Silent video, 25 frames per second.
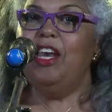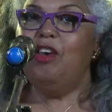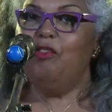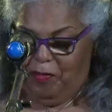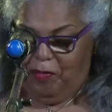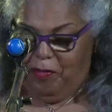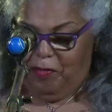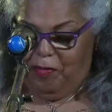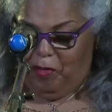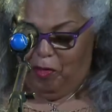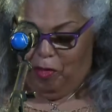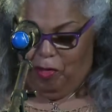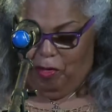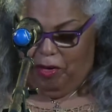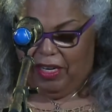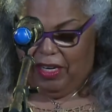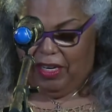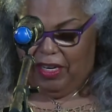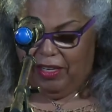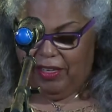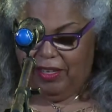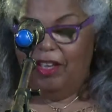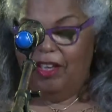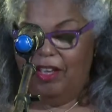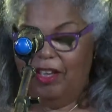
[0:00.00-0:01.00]
Henry
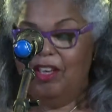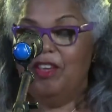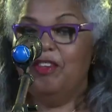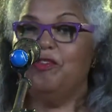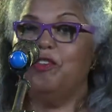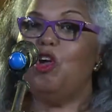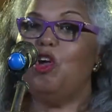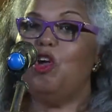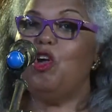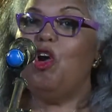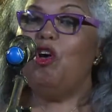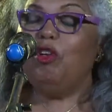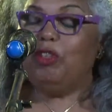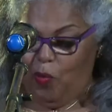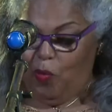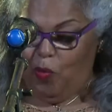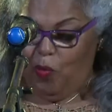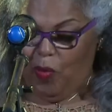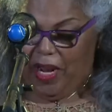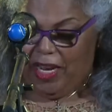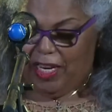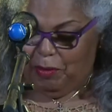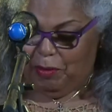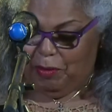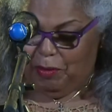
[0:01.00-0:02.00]
Ford, for Dr.
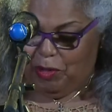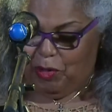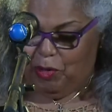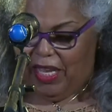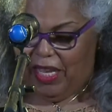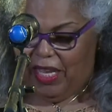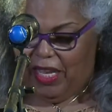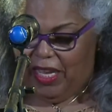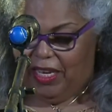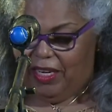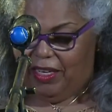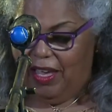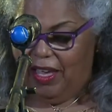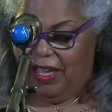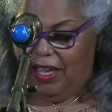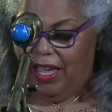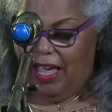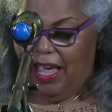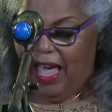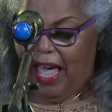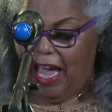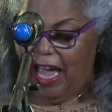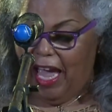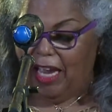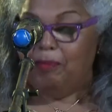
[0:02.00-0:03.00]
William Duquid,
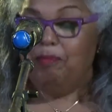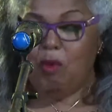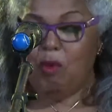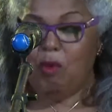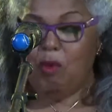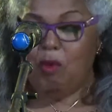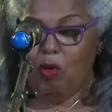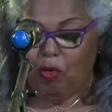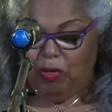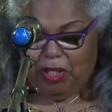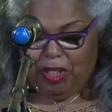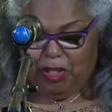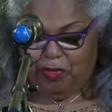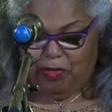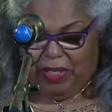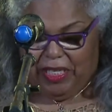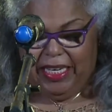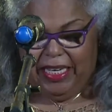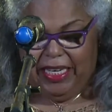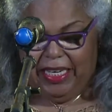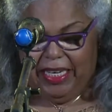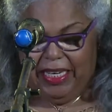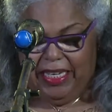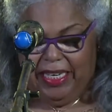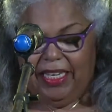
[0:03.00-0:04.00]
and most
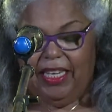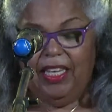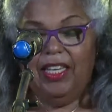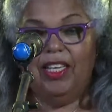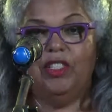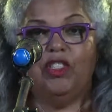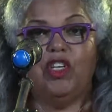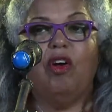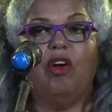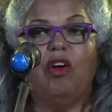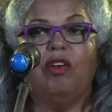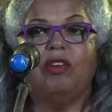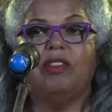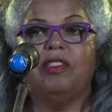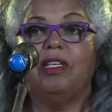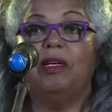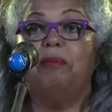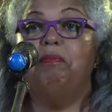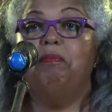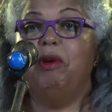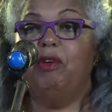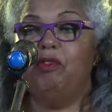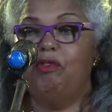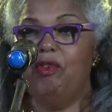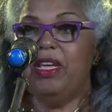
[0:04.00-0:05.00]
recently, Dr.
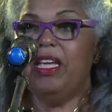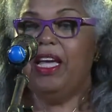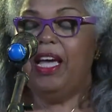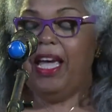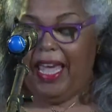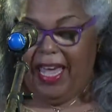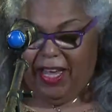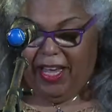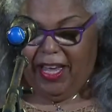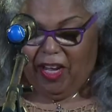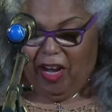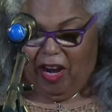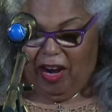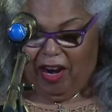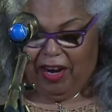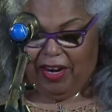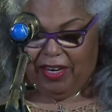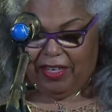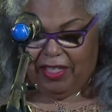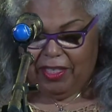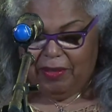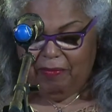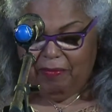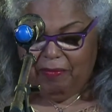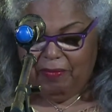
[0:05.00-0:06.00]
Maria
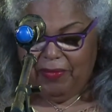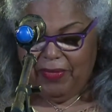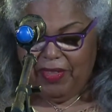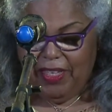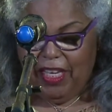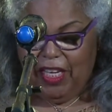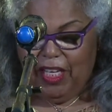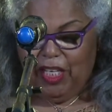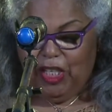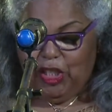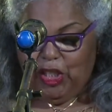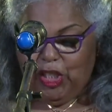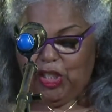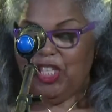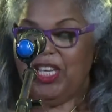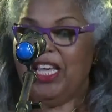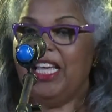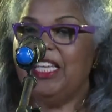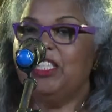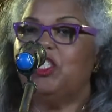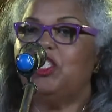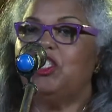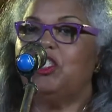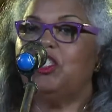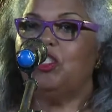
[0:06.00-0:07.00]
Agard. She
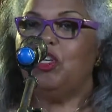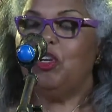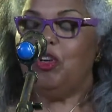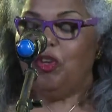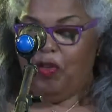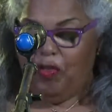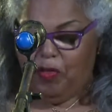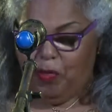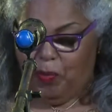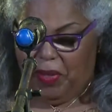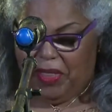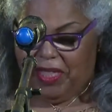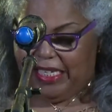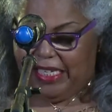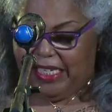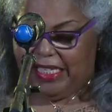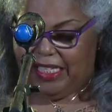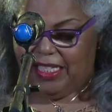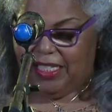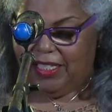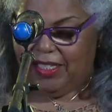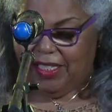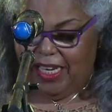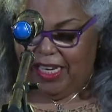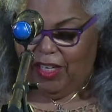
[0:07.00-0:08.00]
has served with
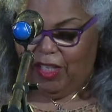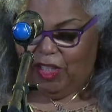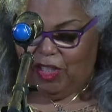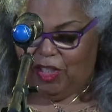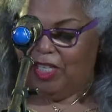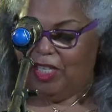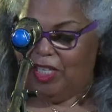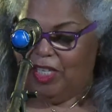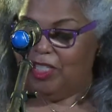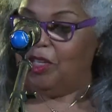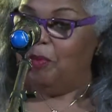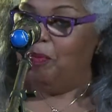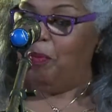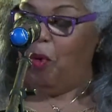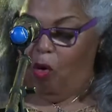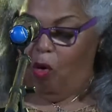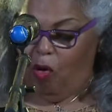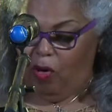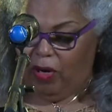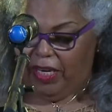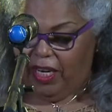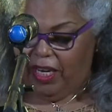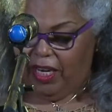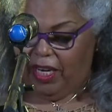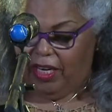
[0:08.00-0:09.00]
distinction as a
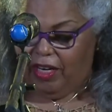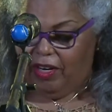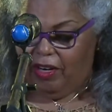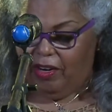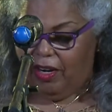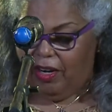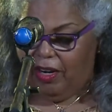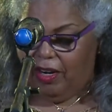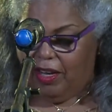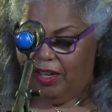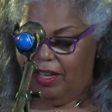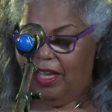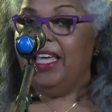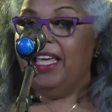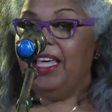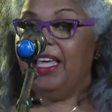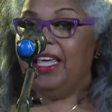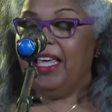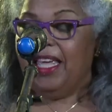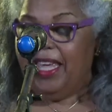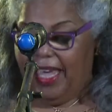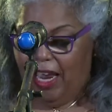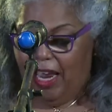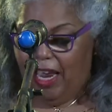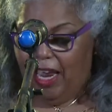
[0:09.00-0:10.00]
polling clerk,
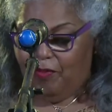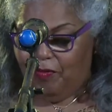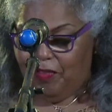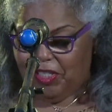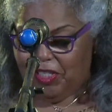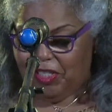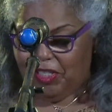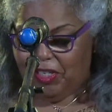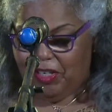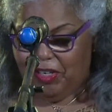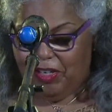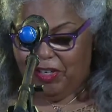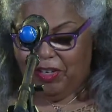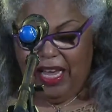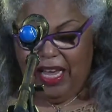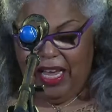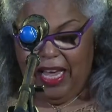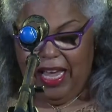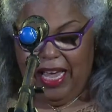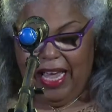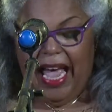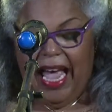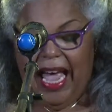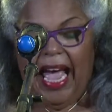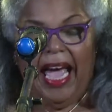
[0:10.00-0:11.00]
canvasser,
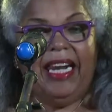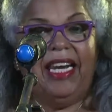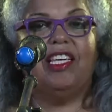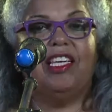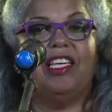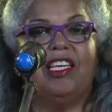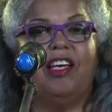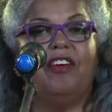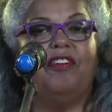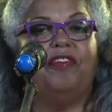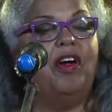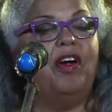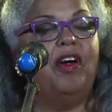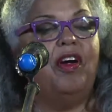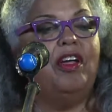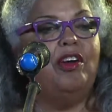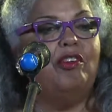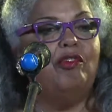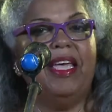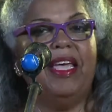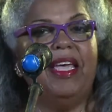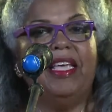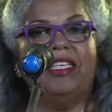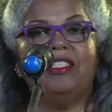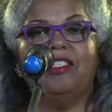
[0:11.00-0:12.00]
and as a
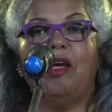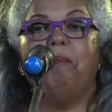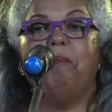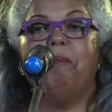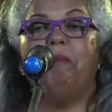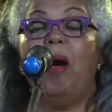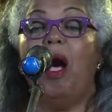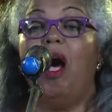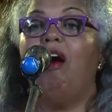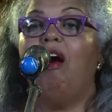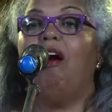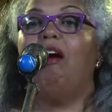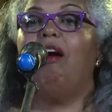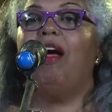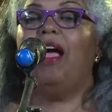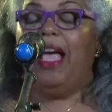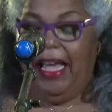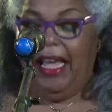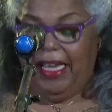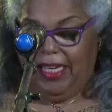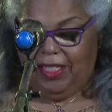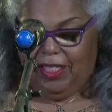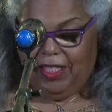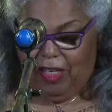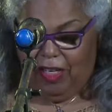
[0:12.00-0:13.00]
fundraiser par
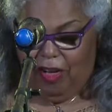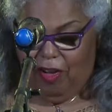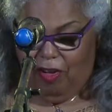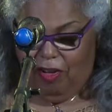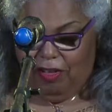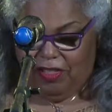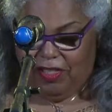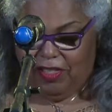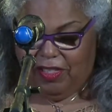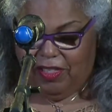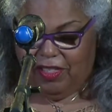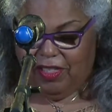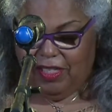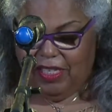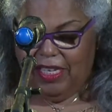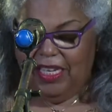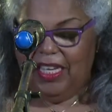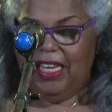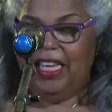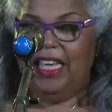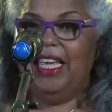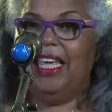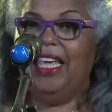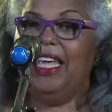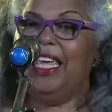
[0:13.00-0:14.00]
excellence.
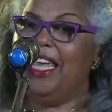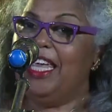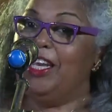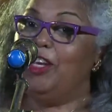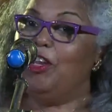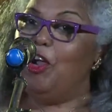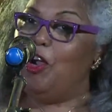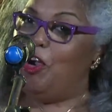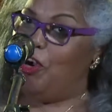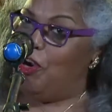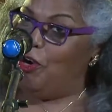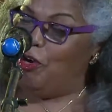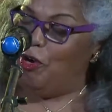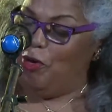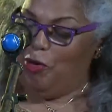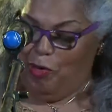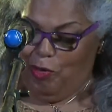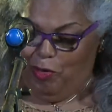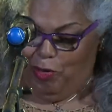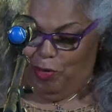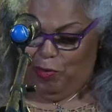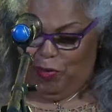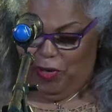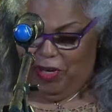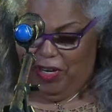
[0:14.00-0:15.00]
In her
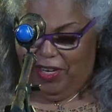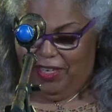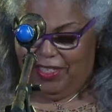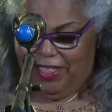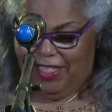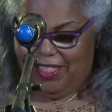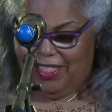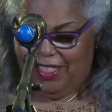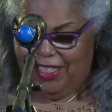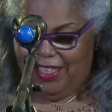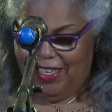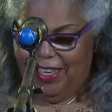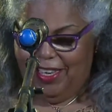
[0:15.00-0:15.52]
own words,